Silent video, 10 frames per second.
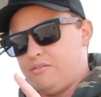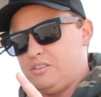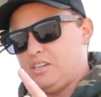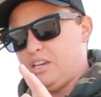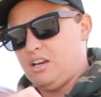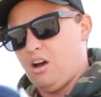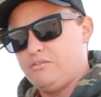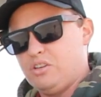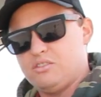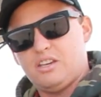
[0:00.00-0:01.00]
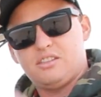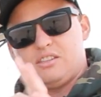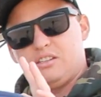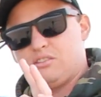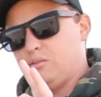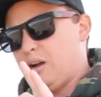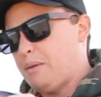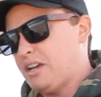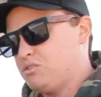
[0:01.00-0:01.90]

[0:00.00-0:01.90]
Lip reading: if you've seen it, I've used these things to make